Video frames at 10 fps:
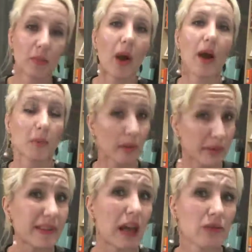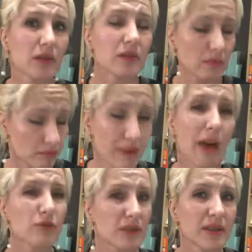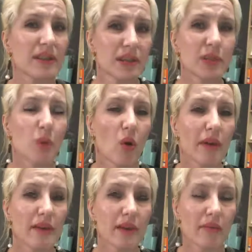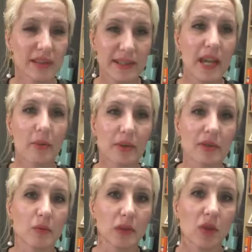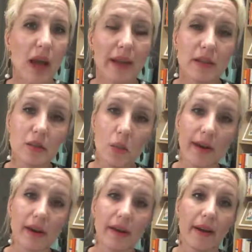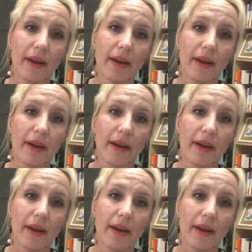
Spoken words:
probably thousands at this point of examples with clients where